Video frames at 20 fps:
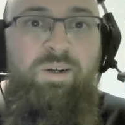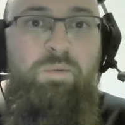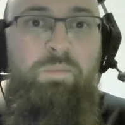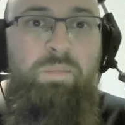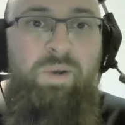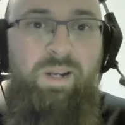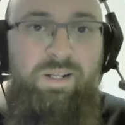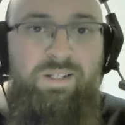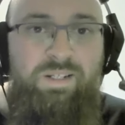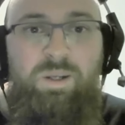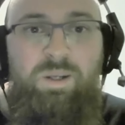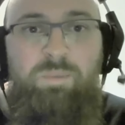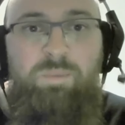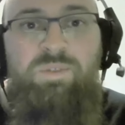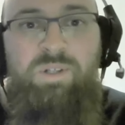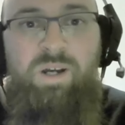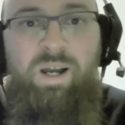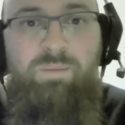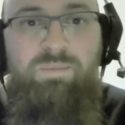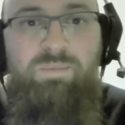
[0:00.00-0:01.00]
But then
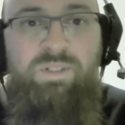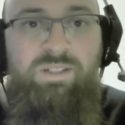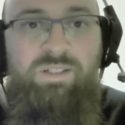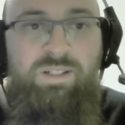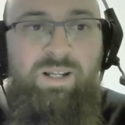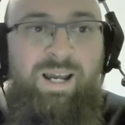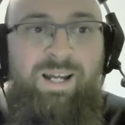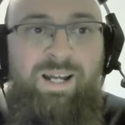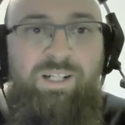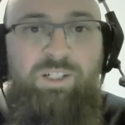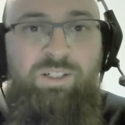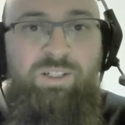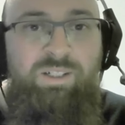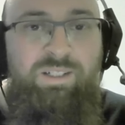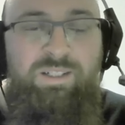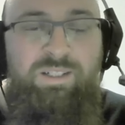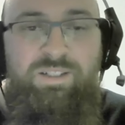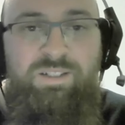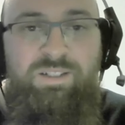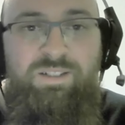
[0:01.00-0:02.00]
sometimes it's like, actually, this